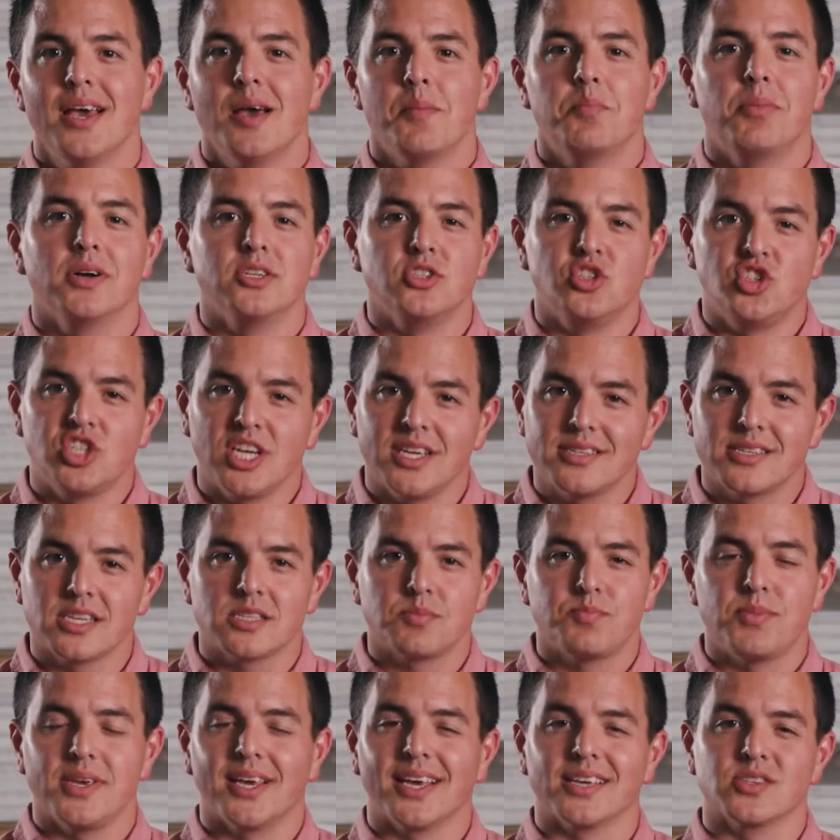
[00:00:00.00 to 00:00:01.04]
But Jesus,
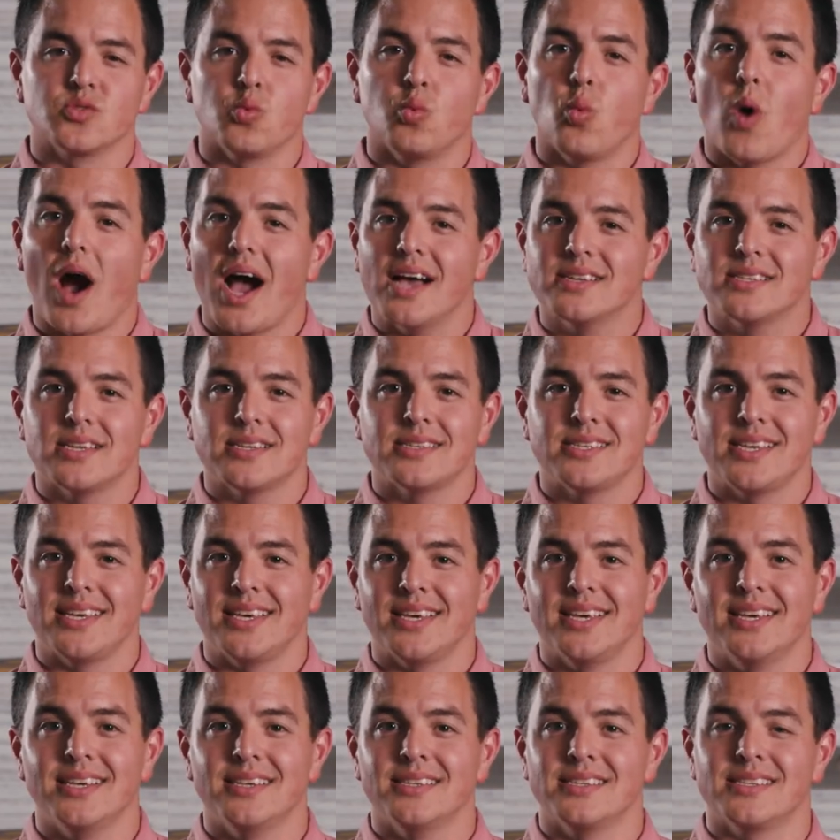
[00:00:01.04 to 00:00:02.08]
being as wise as
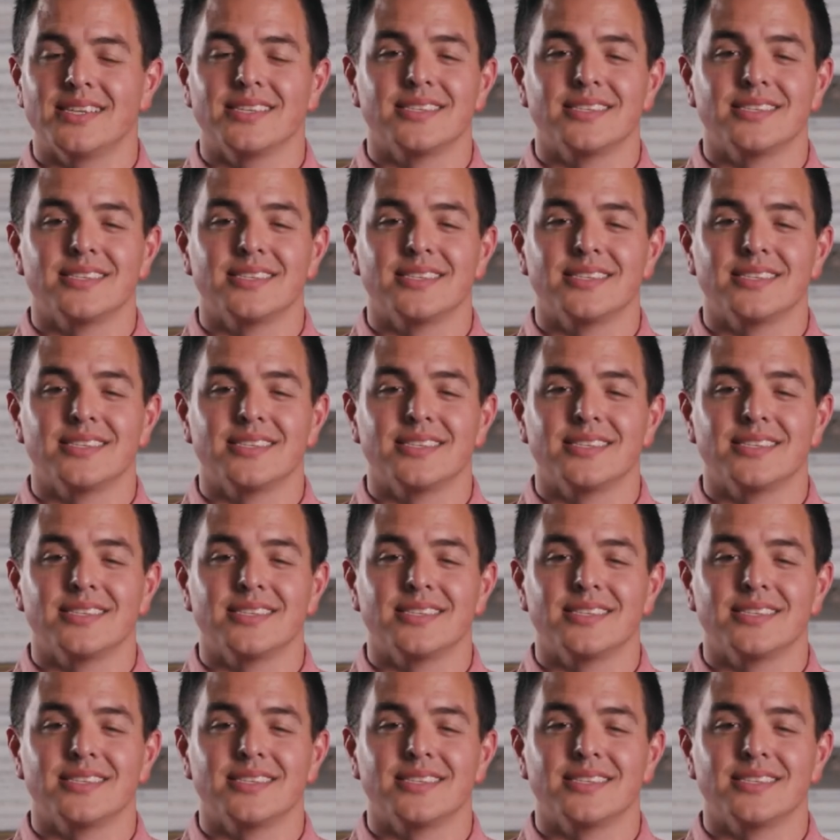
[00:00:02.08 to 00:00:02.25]
he is,